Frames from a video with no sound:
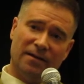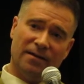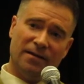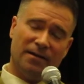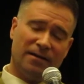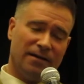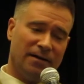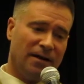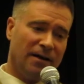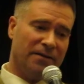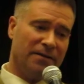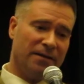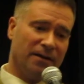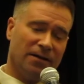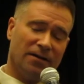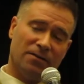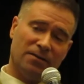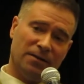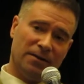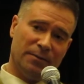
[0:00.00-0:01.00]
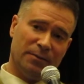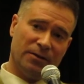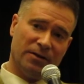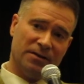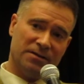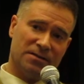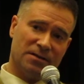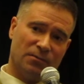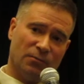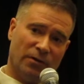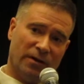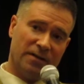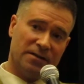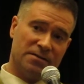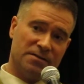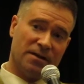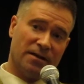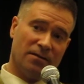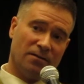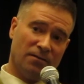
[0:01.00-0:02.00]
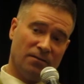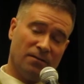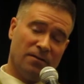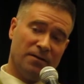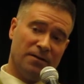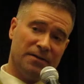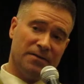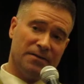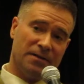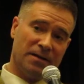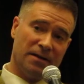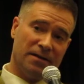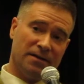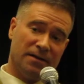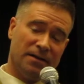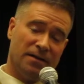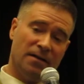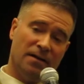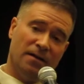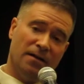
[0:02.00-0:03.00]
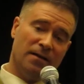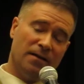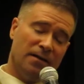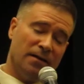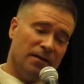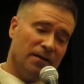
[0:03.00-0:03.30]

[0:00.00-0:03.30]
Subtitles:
I think, our liberties in ways that are unintended,